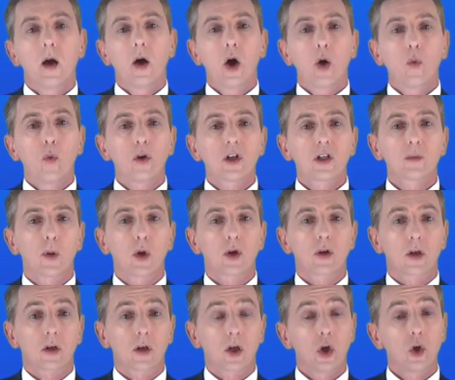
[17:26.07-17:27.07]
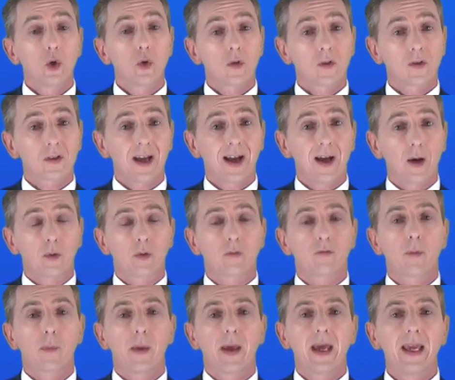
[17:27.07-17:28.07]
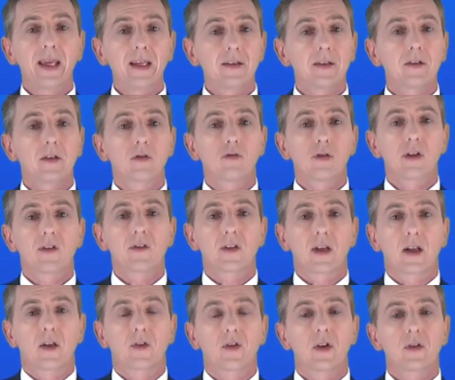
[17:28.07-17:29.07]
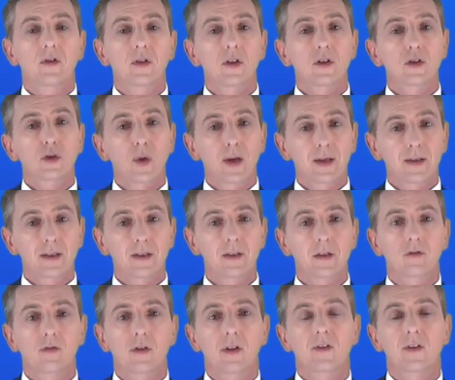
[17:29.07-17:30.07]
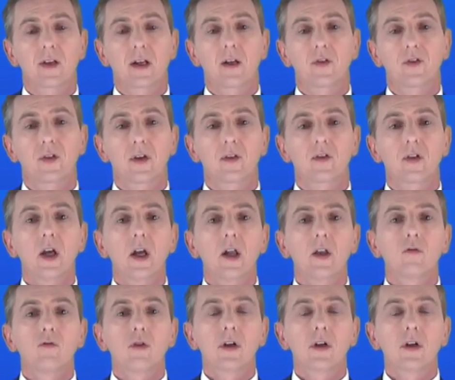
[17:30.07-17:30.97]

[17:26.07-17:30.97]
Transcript: A hot water bottle cools down from 80 degrees Celsius to 20 degrees Celsius,